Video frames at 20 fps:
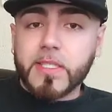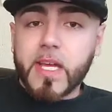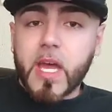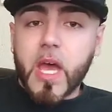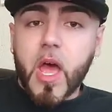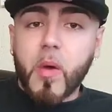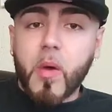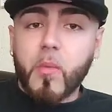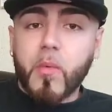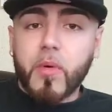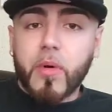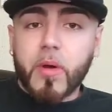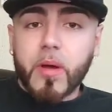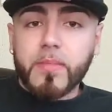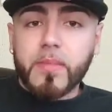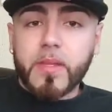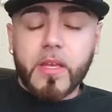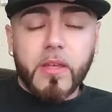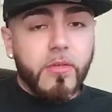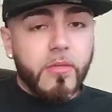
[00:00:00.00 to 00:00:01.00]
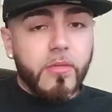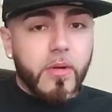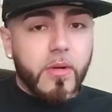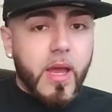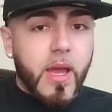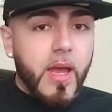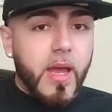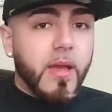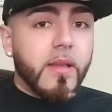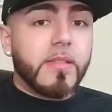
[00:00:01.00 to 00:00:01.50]
I will update you
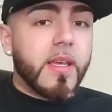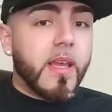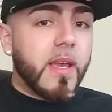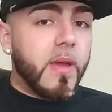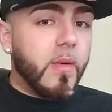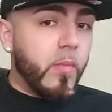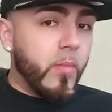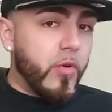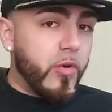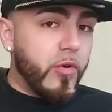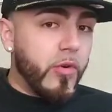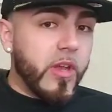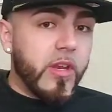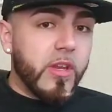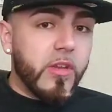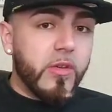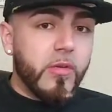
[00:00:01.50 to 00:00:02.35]
guys, and we're gonna